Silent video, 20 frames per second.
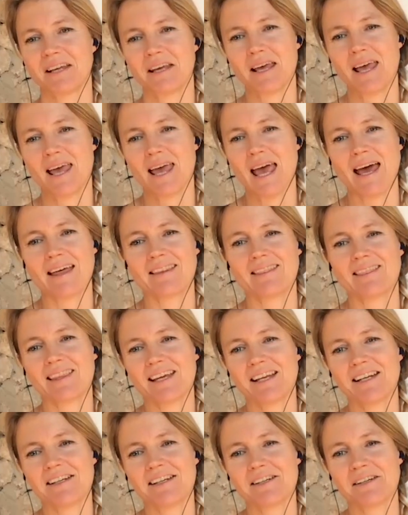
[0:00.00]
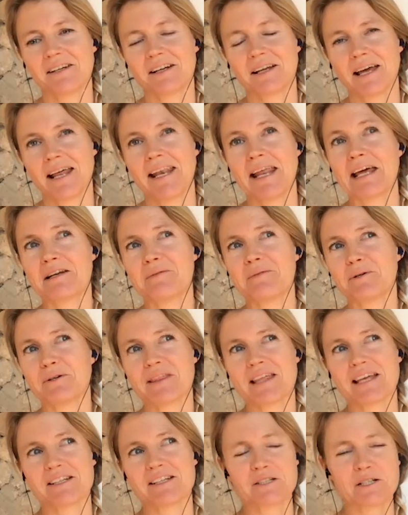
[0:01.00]
Yeah. And then an
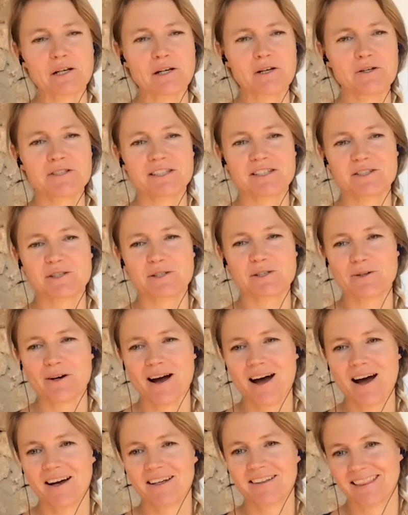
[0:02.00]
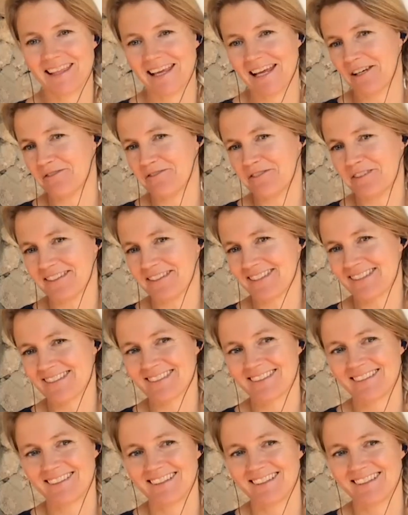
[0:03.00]
animal that is closer to your heart, the elephants.